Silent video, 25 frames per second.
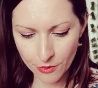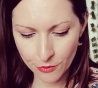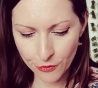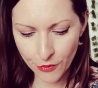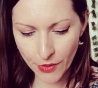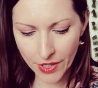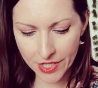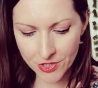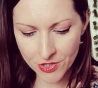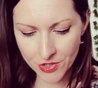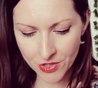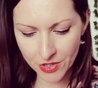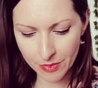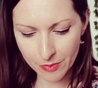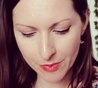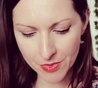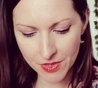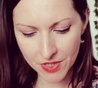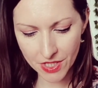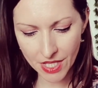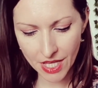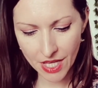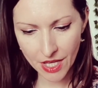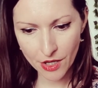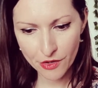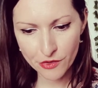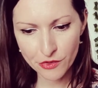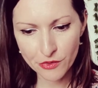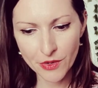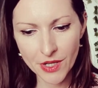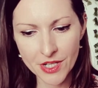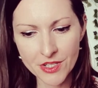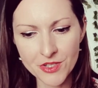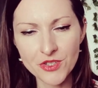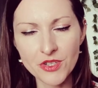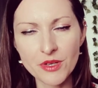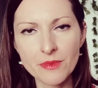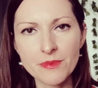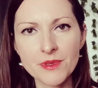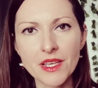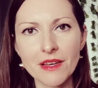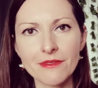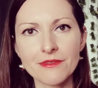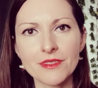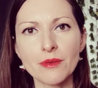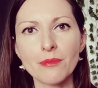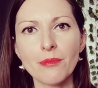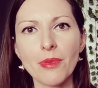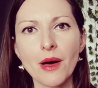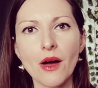Friendships
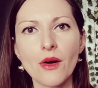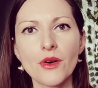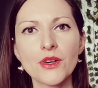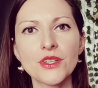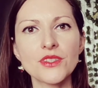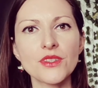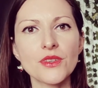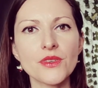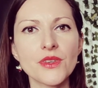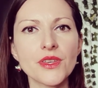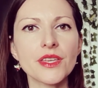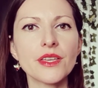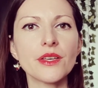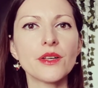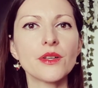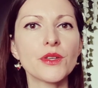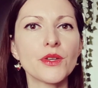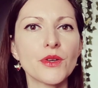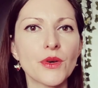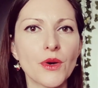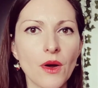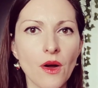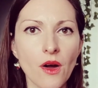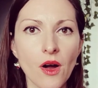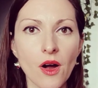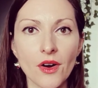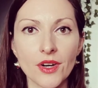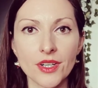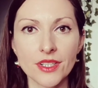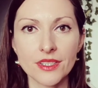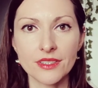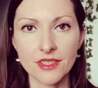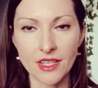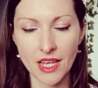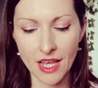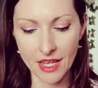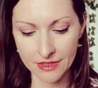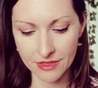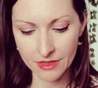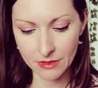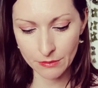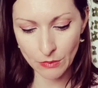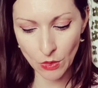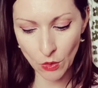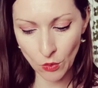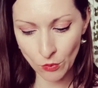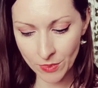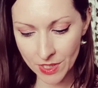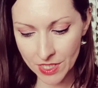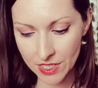have the power to heal your heart at the
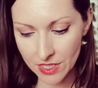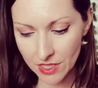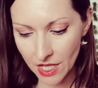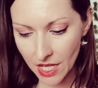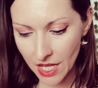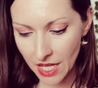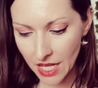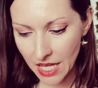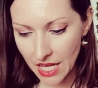moment.